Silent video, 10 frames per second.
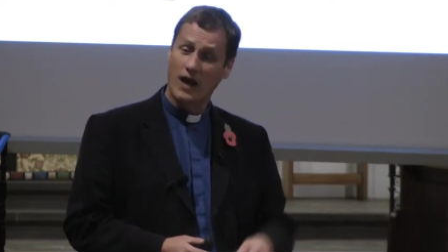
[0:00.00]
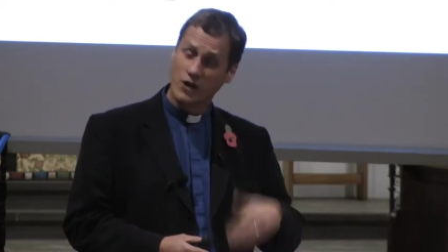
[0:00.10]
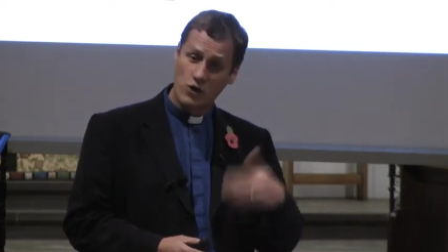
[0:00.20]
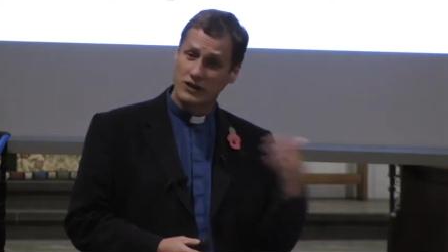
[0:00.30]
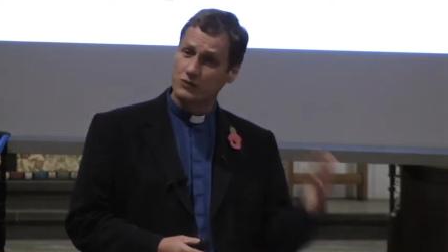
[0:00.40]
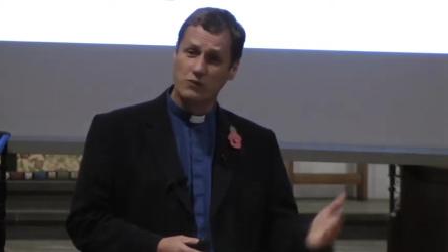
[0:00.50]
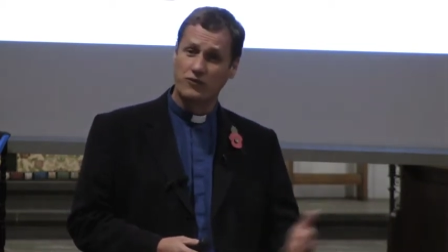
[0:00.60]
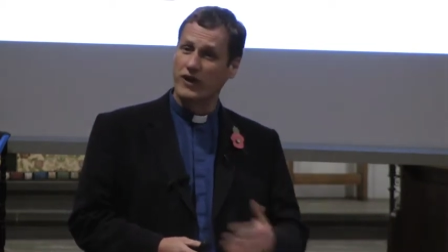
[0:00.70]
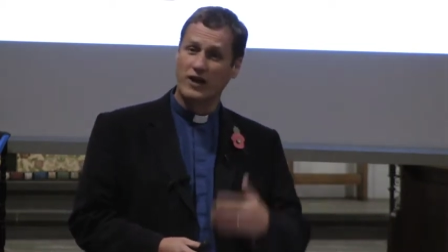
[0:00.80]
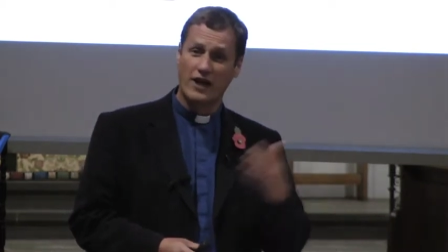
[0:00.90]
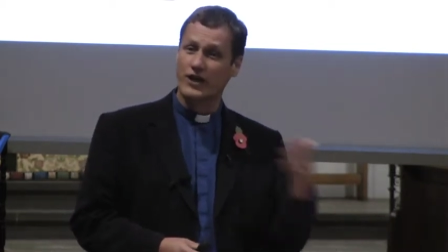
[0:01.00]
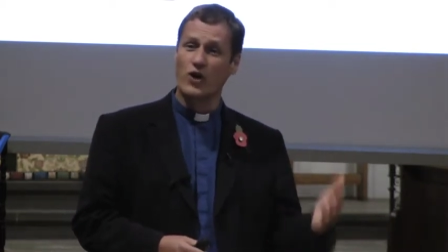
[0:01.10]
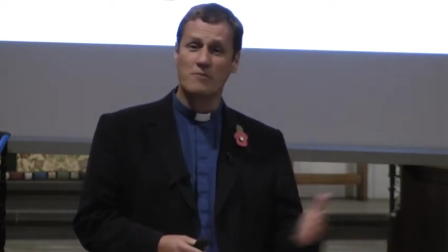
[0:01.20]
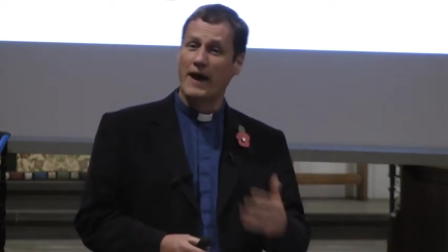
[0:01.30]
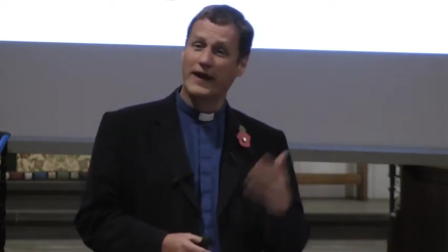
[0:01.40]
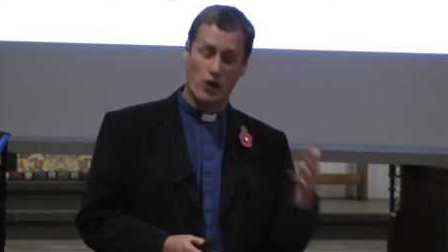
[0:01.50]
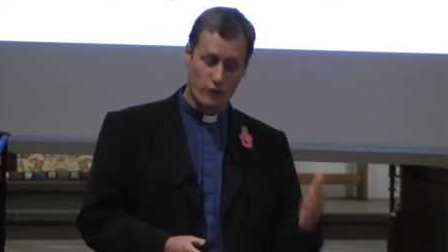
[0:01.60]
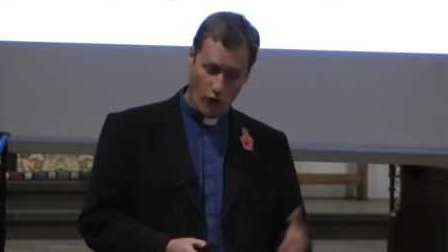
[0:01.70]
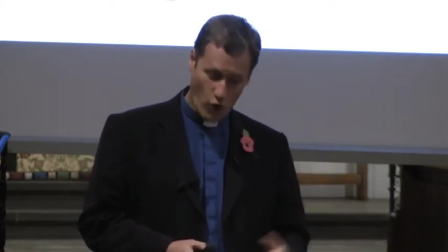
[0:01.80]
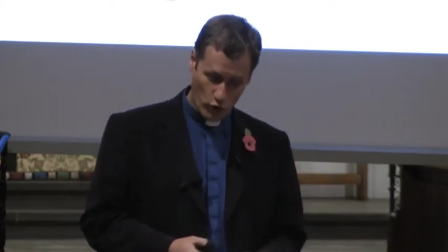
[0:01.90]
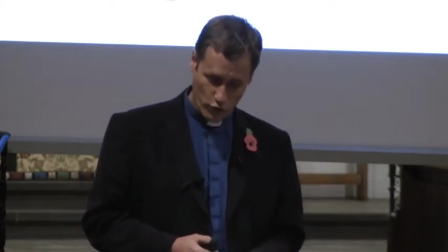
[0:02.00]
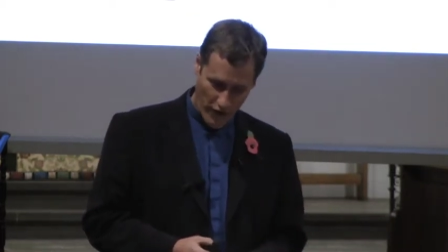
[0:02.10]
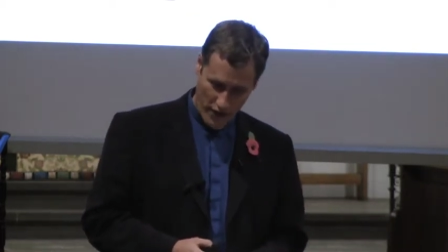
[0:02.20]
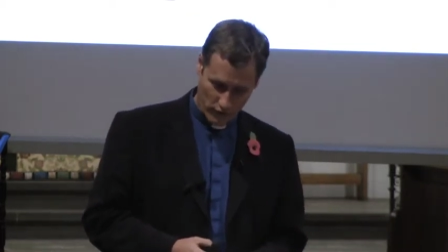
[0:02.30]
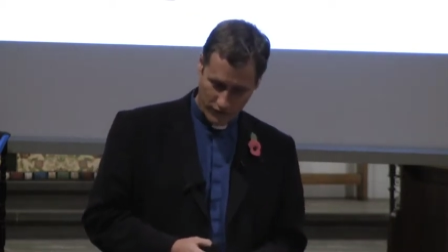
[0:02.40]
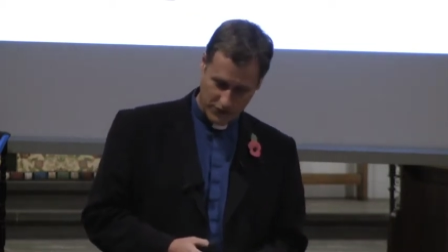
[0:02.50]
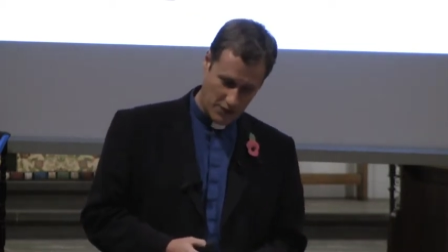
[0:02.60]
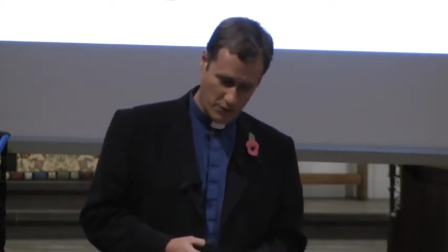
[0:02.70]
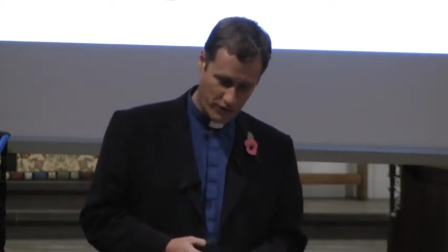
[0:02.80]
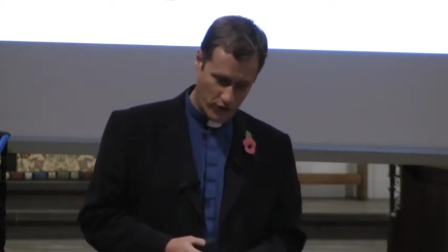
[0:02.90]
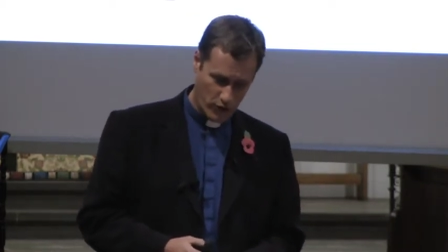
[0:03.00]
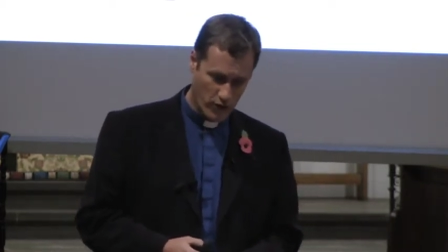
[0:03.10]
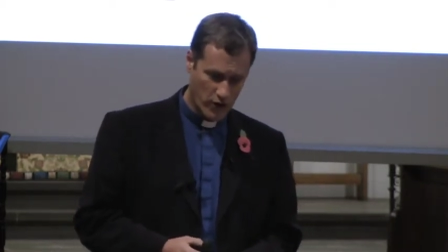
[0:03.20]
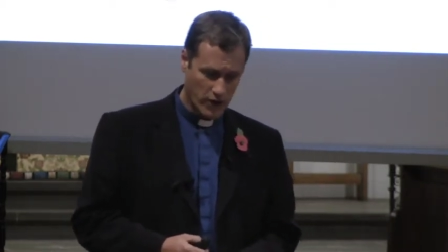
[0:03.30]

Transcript: I know this will feel like going back over old ground for some of you,